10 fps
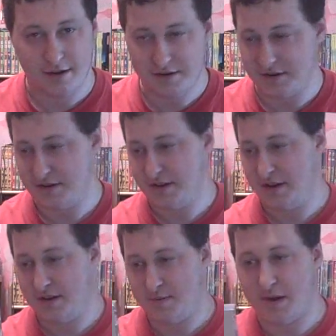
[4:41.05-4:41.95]
This is
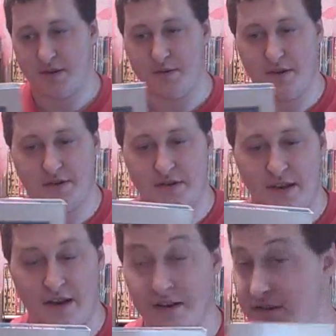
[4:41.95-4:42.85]
the special
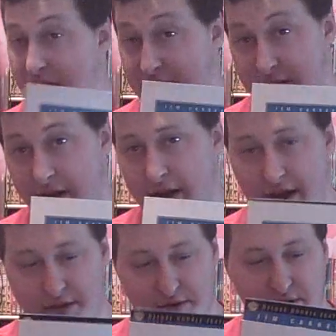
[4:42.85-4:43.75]
edition that I just got today,
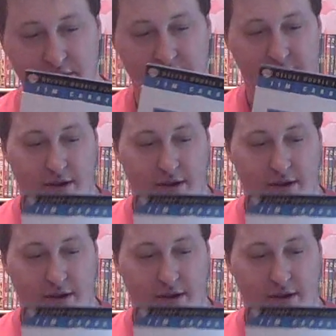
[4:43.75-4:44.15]
actually.